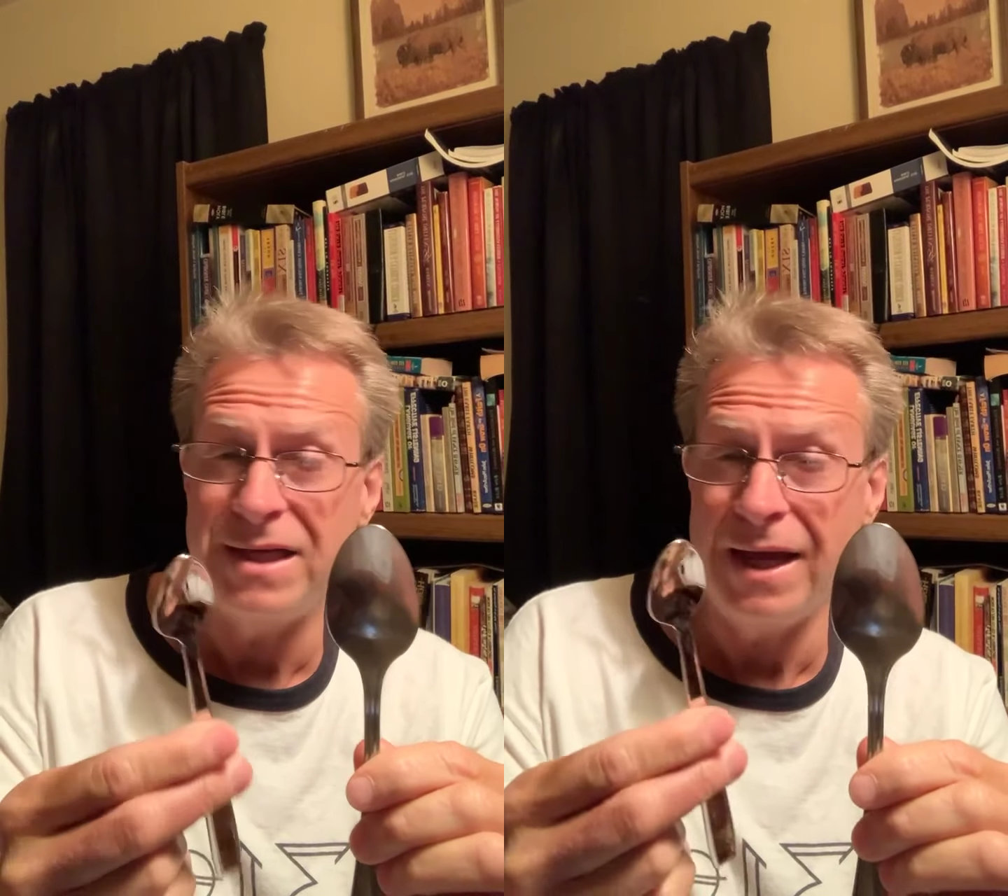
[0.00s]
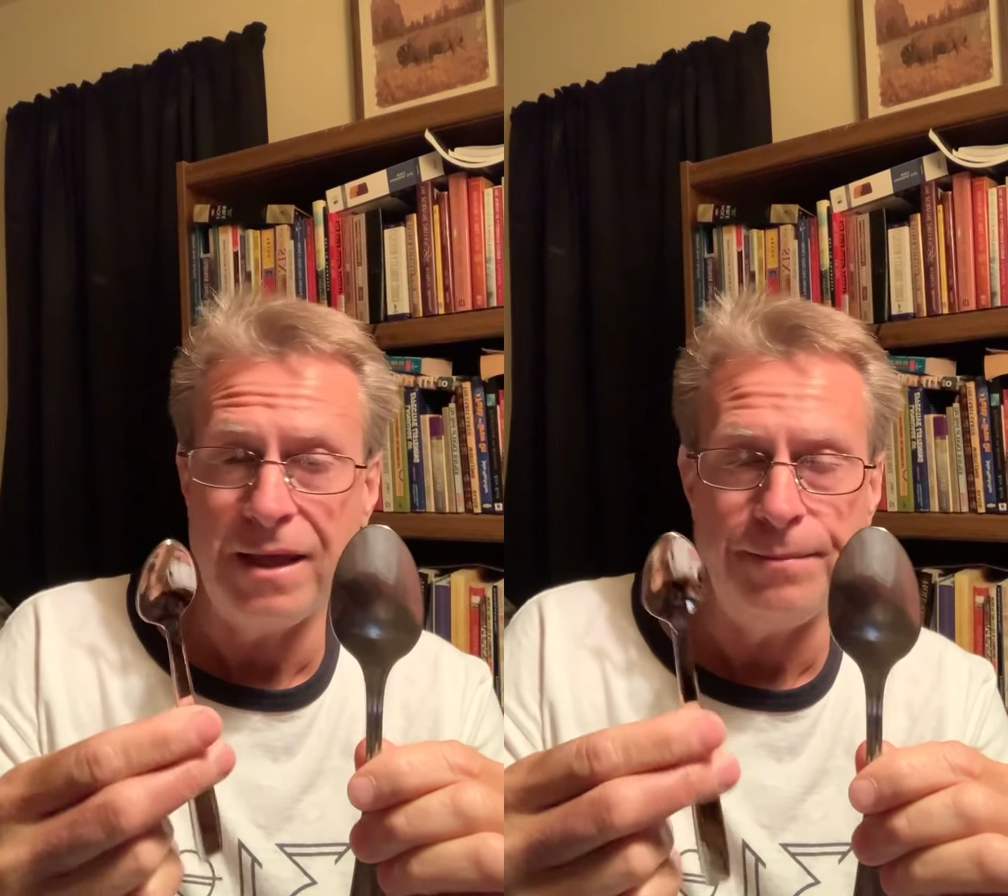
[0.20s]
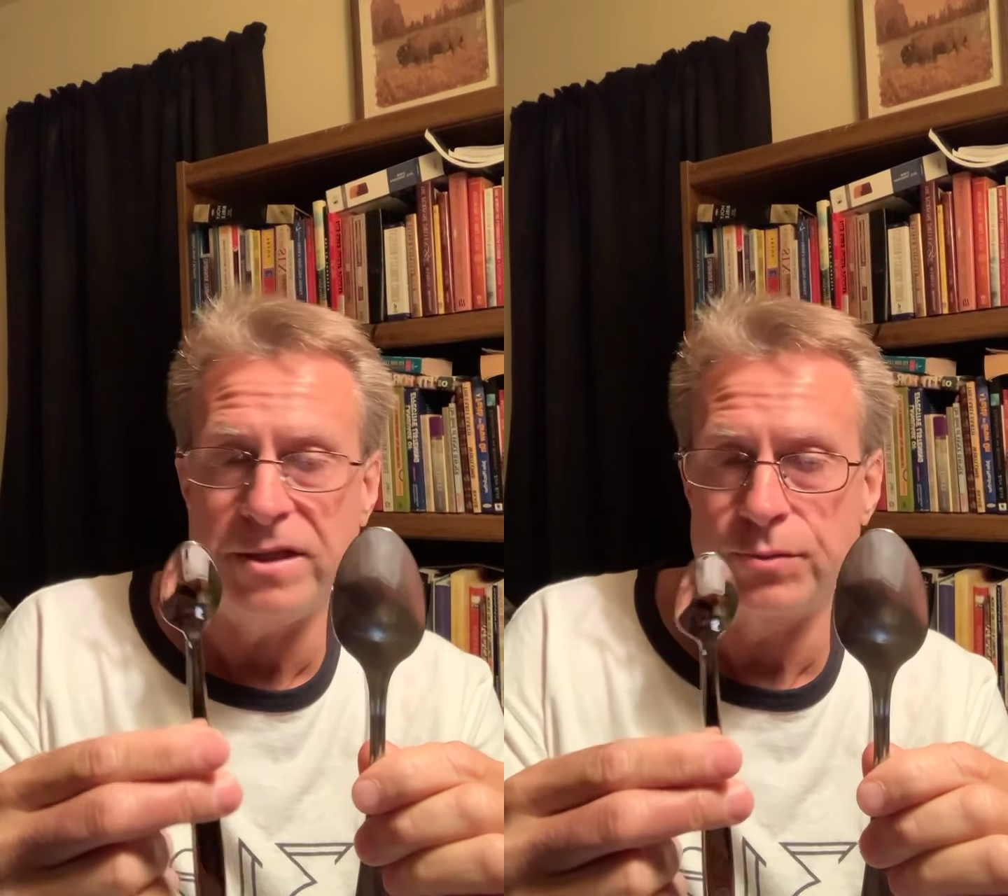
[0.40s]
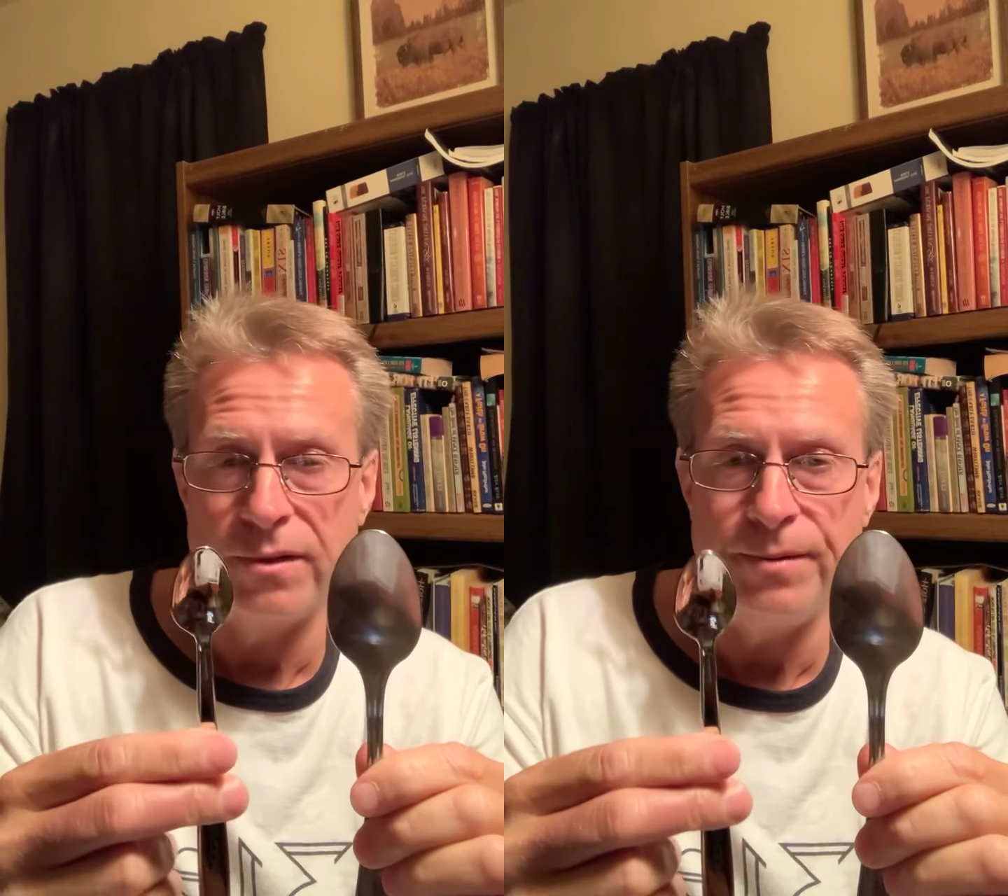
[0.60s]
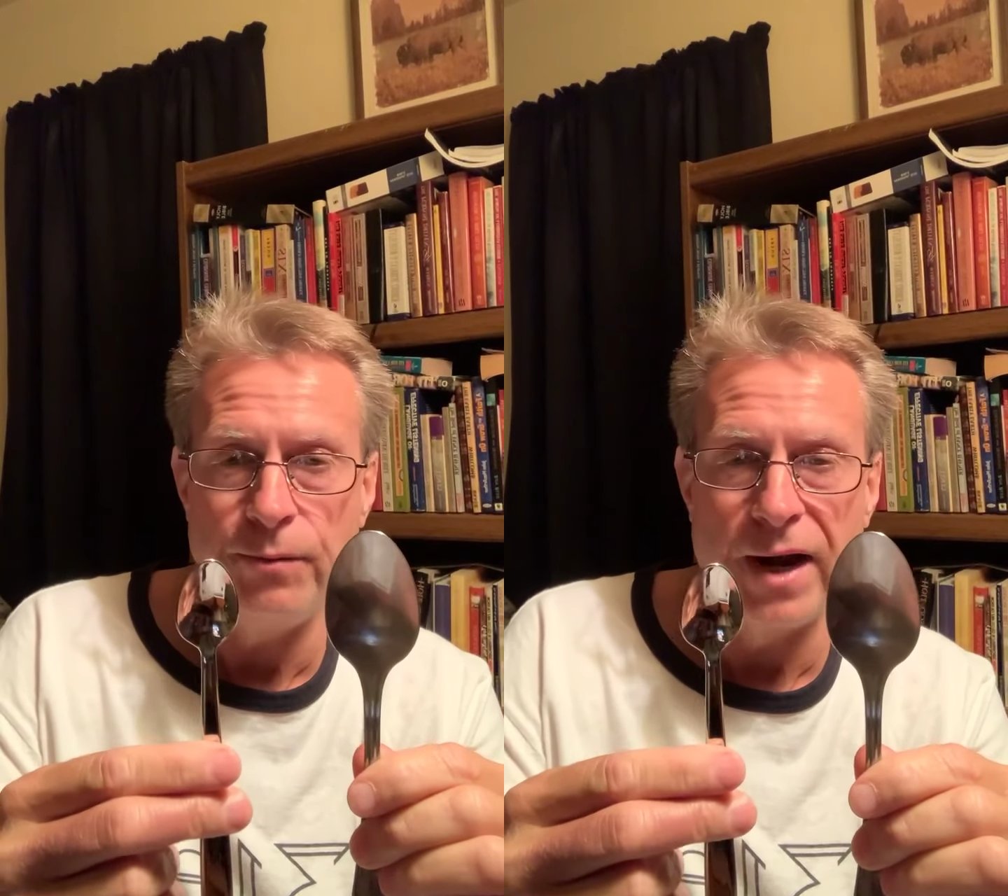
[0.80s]
keep these with
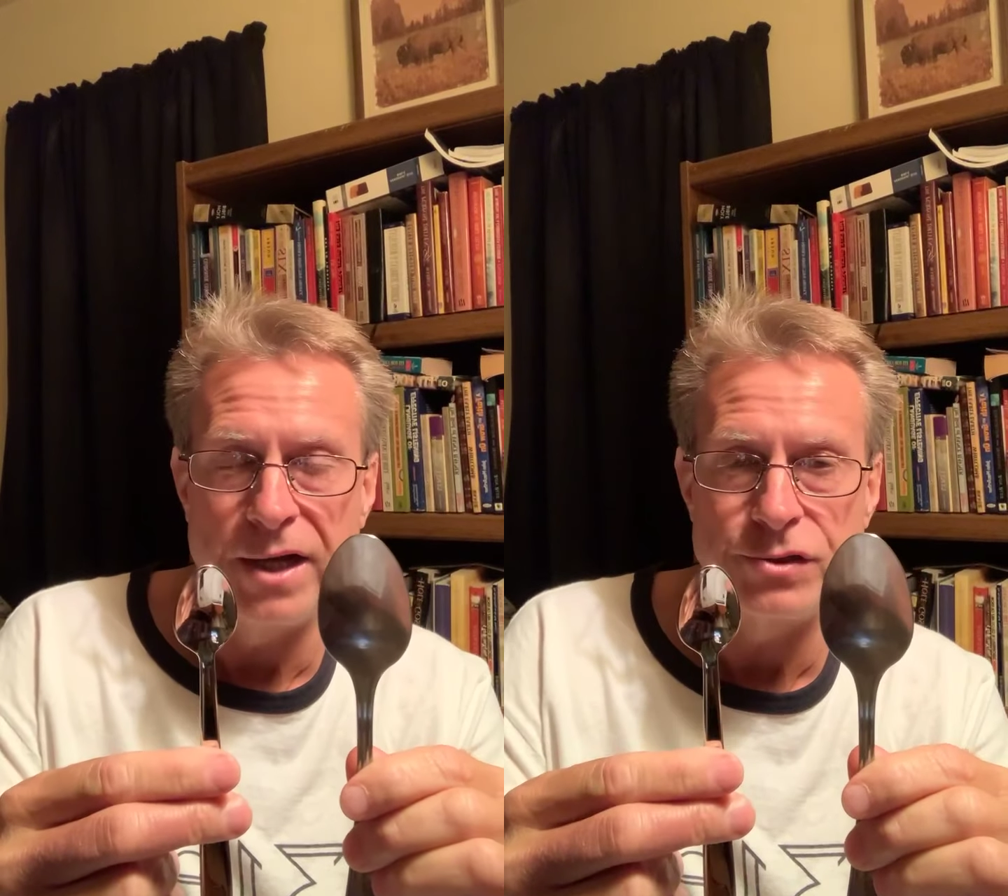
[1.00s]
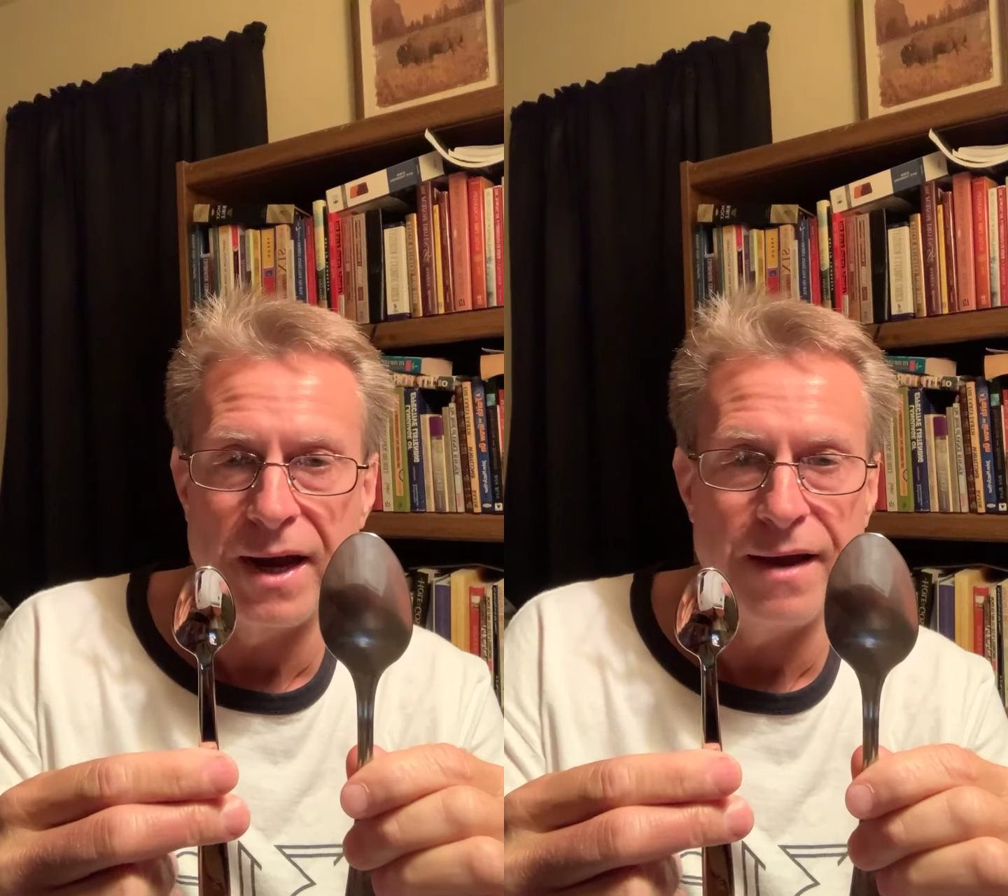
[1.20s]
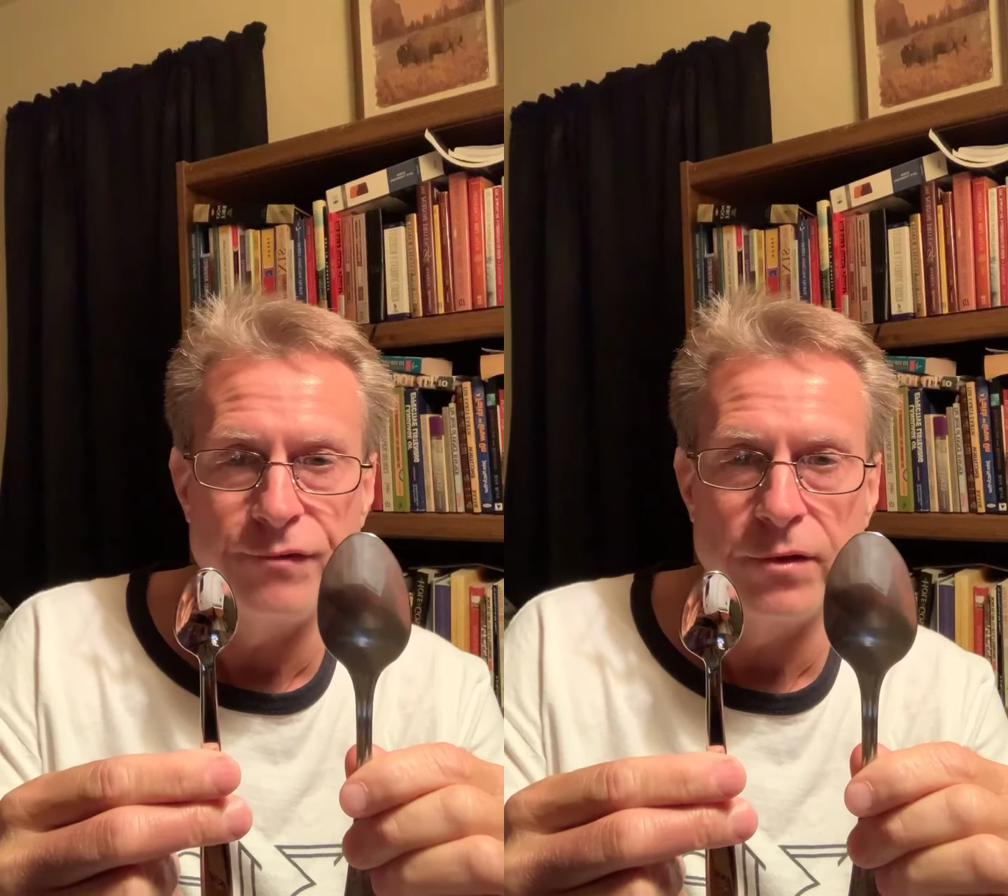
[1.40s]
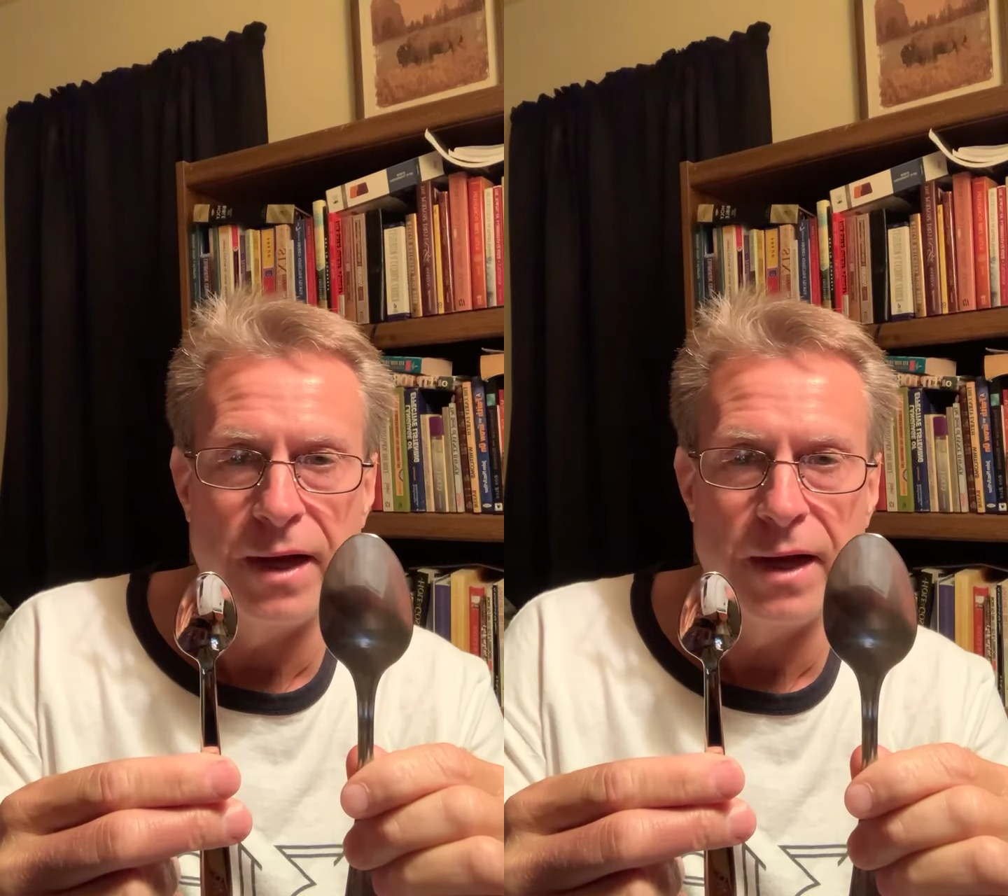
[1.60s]
me when I travel.